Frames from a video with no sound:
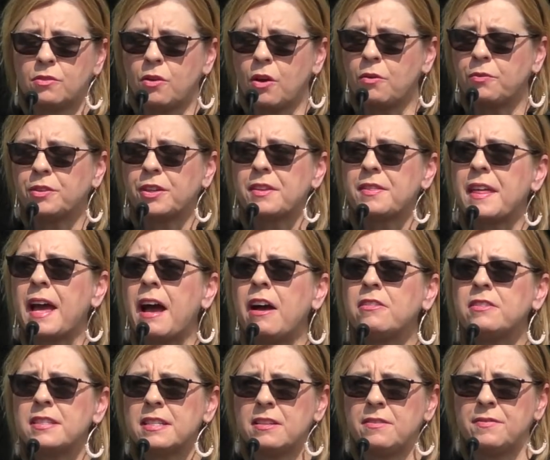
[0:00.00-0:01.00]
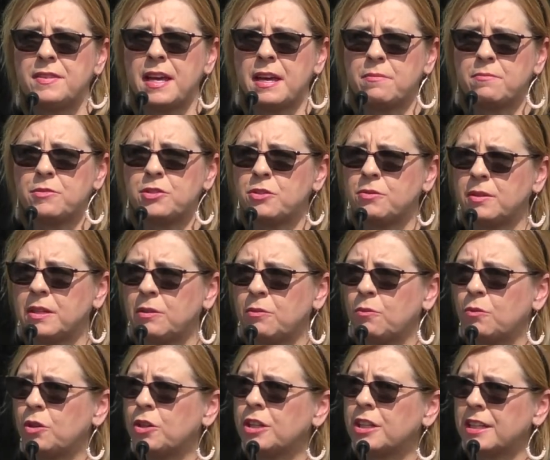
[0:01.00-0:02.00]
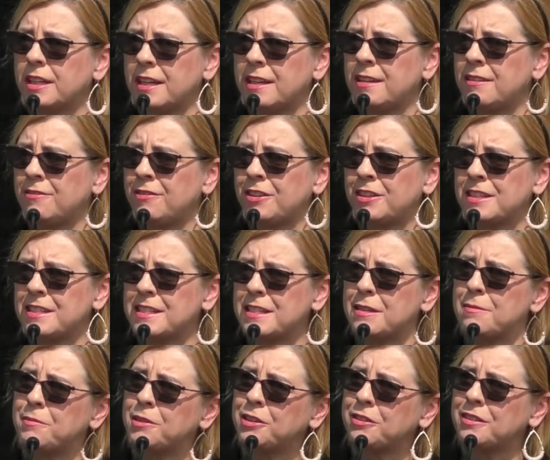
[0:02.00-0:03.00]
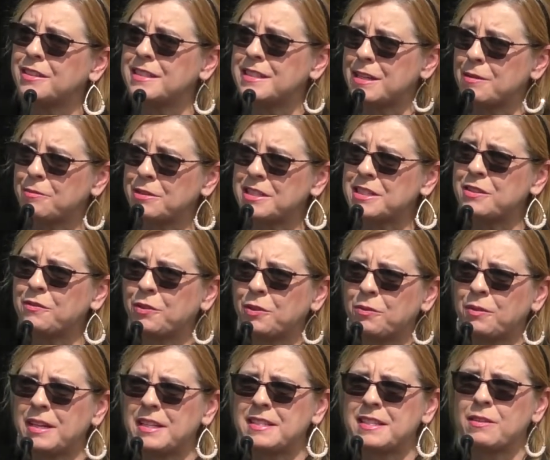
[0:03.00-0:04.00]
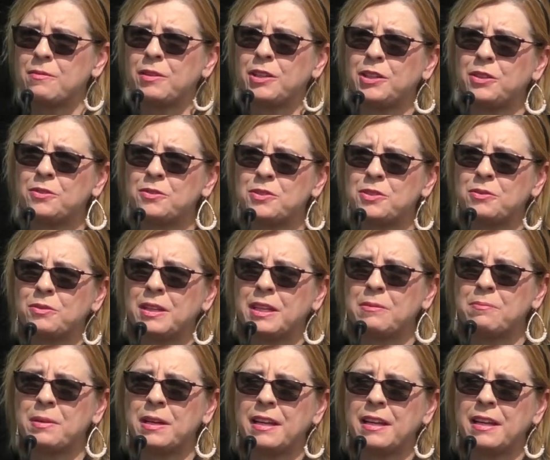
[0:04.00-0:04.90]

over a thousand of them doing work in very similar and somewhat different ways than what you're doing.